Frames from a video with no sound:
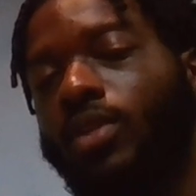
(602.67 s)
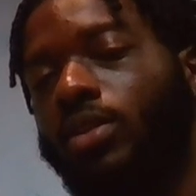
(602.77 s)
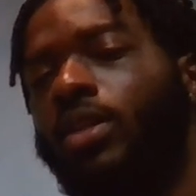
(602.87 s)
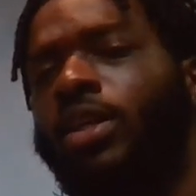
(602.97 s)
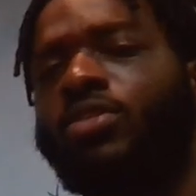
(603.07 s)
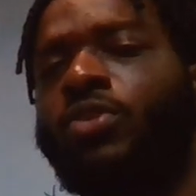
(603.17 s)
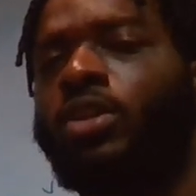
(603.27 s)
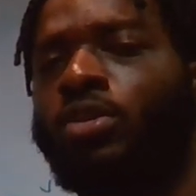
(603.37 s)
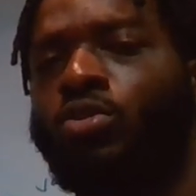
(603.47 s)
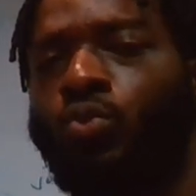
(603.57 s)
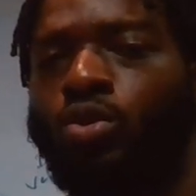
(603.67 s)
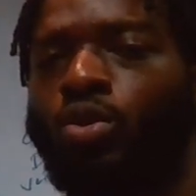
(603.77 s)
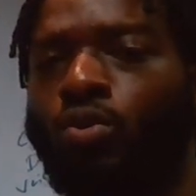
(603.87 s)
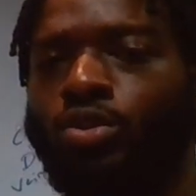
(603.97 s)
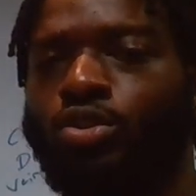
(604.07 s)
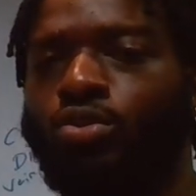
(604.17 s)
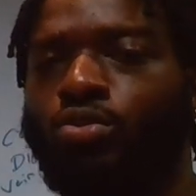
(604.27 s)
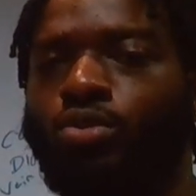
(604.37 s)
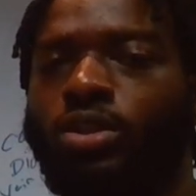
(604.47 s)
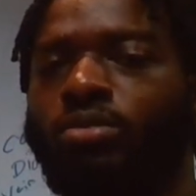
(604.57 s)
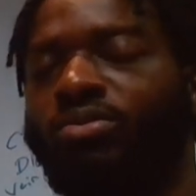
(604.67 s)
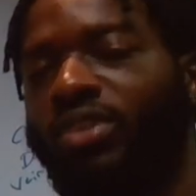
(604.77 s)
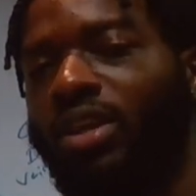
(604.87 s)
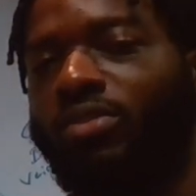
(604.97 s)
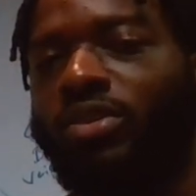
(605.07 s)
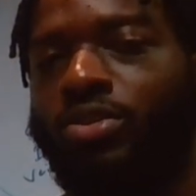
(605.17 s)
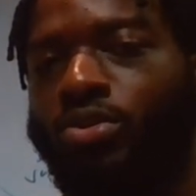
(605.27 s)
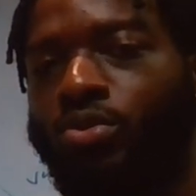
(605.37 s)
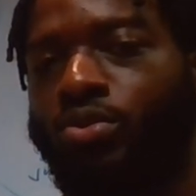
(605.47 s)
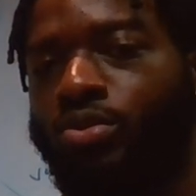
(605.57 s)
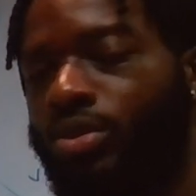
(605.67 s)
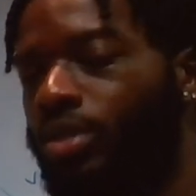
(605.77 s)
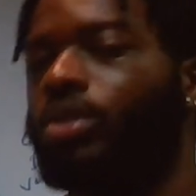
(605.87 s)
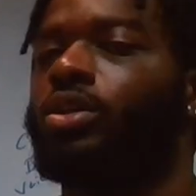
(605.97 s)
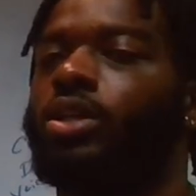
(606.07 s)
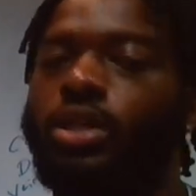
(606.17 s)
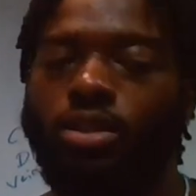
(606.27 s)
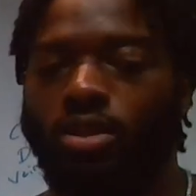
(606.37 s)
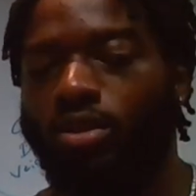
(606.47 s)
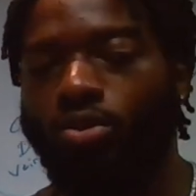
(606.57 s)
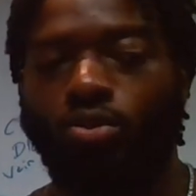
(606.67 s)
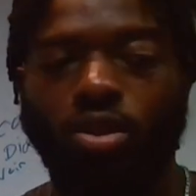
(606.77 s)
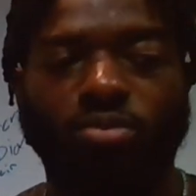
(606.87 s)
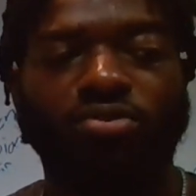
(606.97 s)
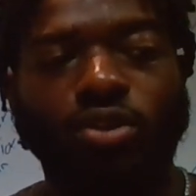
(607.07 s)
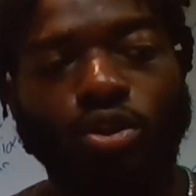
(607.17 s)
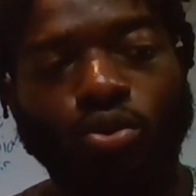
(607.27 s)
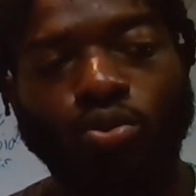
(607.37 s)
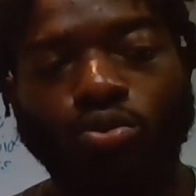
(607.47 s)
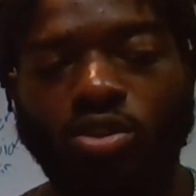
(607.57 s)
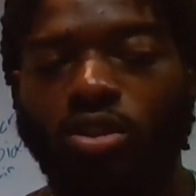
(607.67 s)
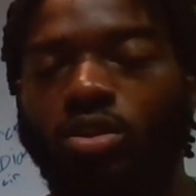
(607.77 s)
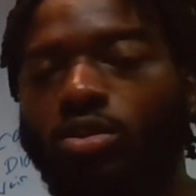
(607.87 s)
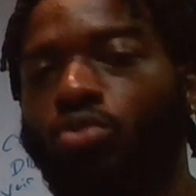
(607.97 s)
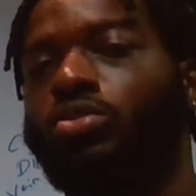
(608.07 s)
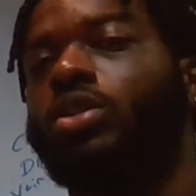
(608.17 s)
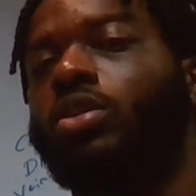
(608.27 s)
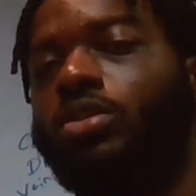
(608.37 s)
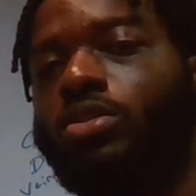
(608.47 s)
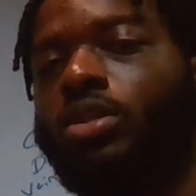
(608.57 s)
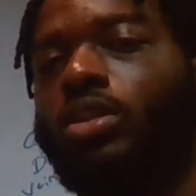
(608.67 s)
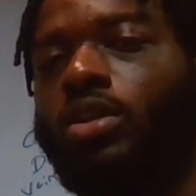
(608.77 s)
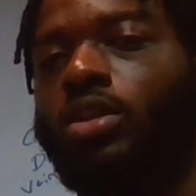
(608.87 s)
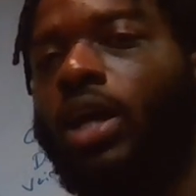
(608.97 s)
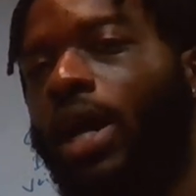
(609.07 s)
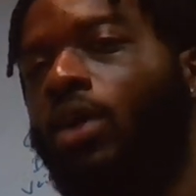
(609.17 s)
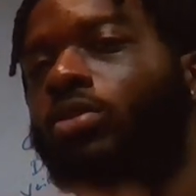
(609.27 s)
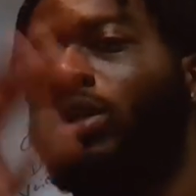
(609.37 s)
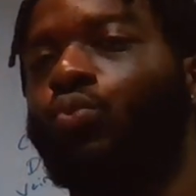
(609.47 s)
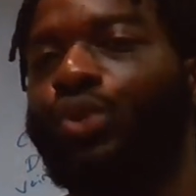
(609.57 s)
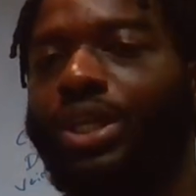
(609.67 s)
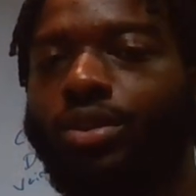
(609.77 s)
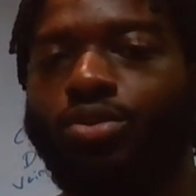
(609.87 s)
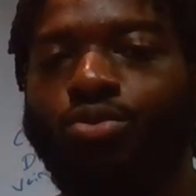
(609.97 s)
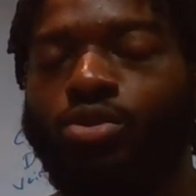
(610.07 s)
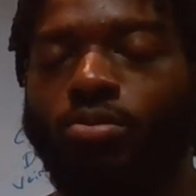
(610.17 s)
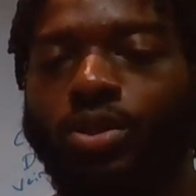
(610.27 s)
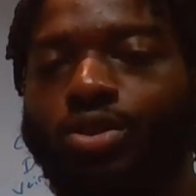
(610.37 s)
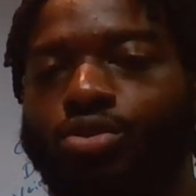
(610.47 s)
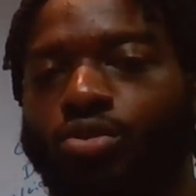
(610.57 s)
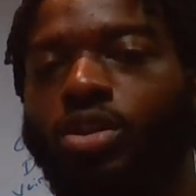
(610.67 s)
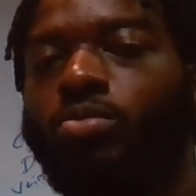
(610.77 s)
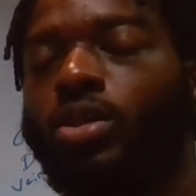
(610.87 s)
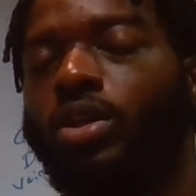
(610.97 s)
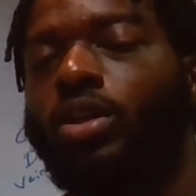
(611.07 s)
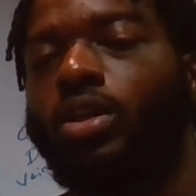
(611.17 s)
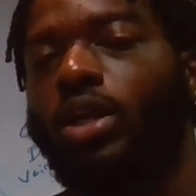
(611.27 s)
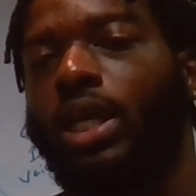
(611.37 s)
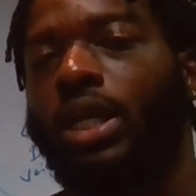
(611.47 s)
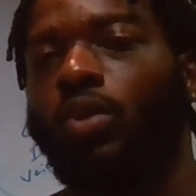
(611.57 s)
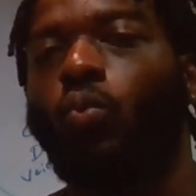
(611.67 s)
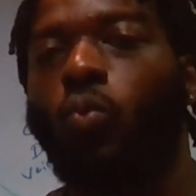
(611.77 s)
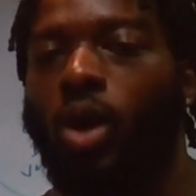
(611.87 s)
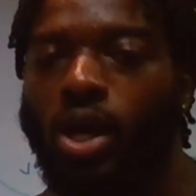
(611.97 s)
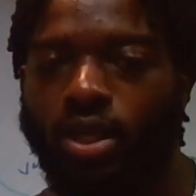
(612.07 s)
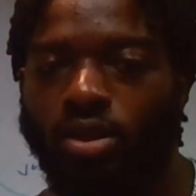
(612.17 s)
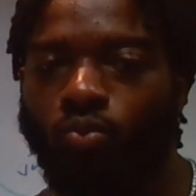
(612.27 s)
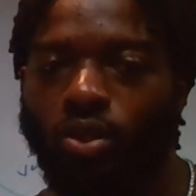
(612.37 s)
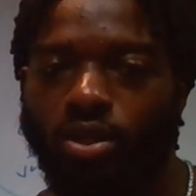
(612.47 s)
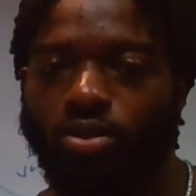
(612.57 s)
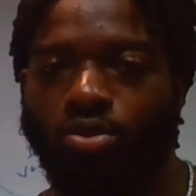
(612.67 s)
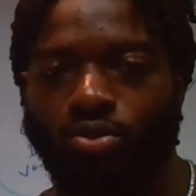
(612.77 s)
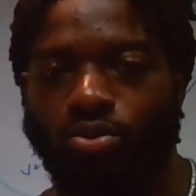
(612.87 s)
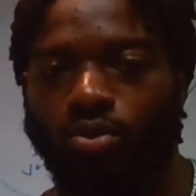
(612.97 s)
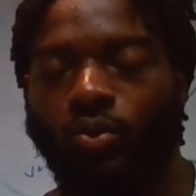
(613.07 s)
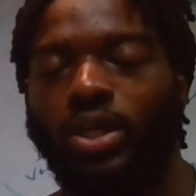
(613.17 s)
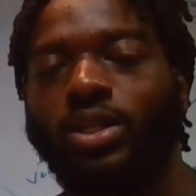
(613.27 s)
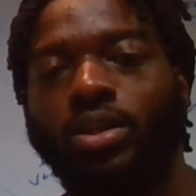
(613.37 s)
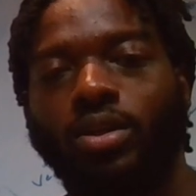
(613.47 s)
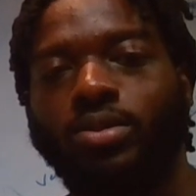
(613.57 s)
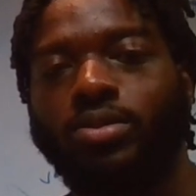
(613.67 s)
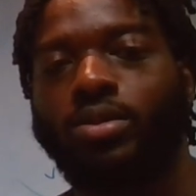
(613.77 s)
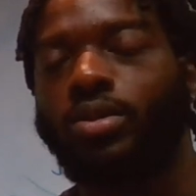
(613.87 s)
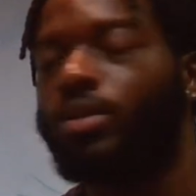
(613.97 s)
The next video will go into the lymphatic vessels, and then your lymph nodes, and then your ducts, and then how that re-enters the bloodstream and why it re-enters the way it does.